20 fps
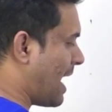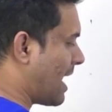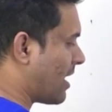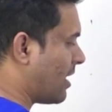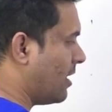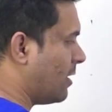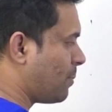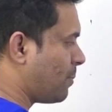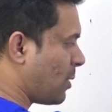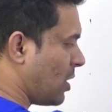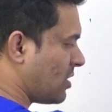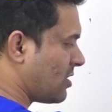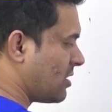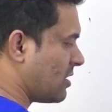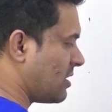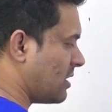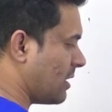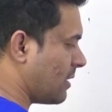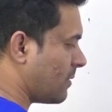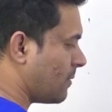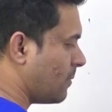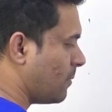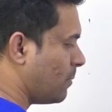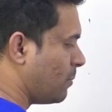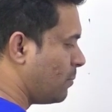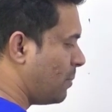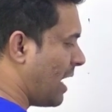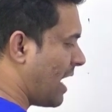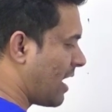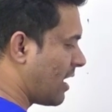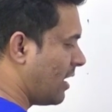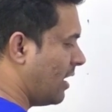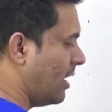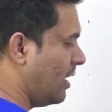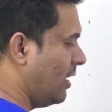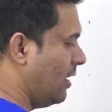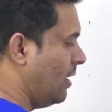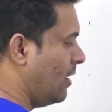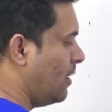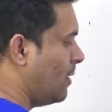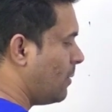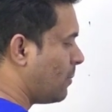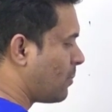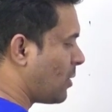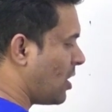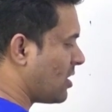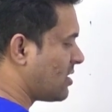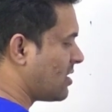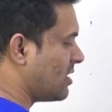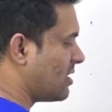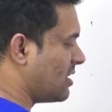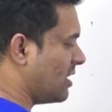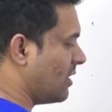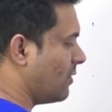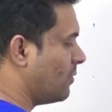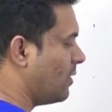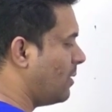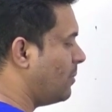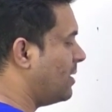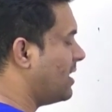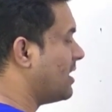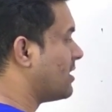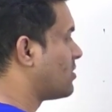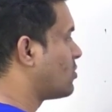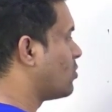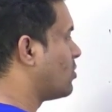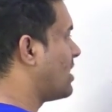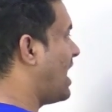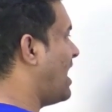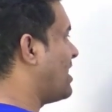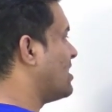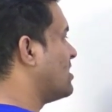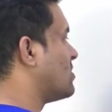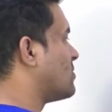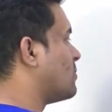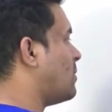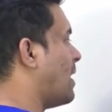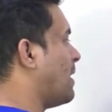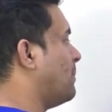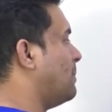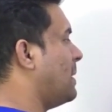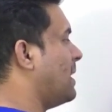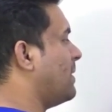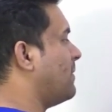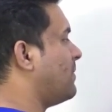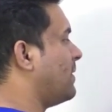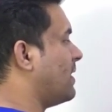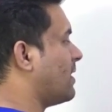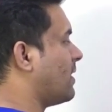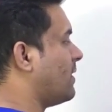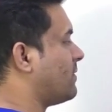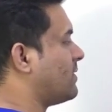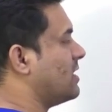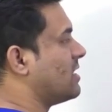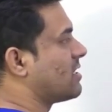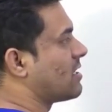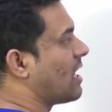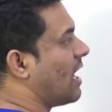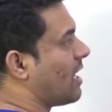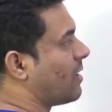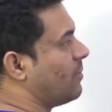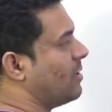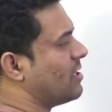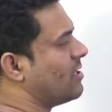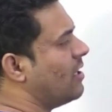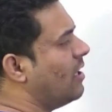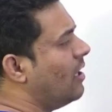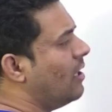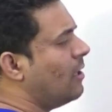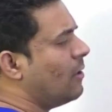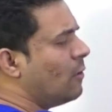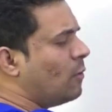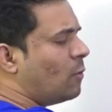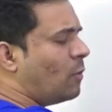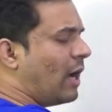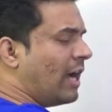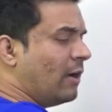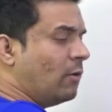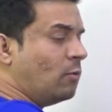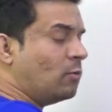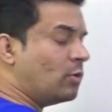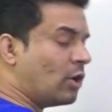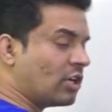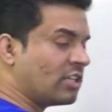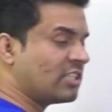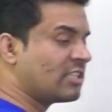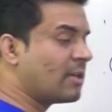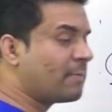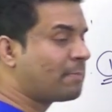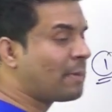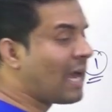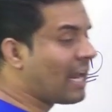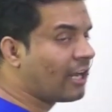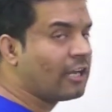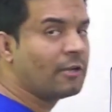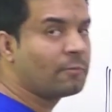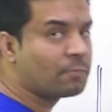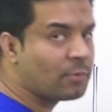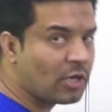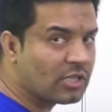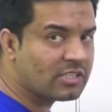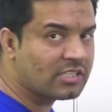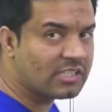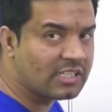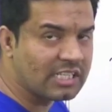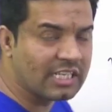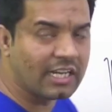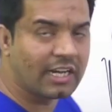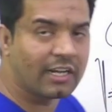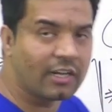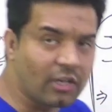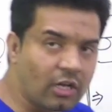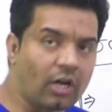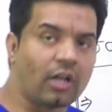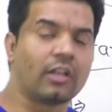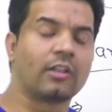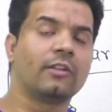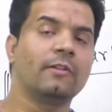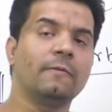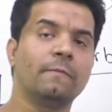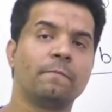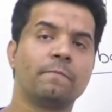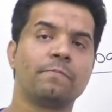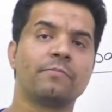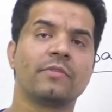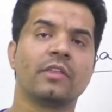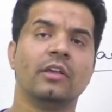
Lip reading: Parallel processing will be done. So that is one benefit of this garbage. Why? What is the parallel processing and all?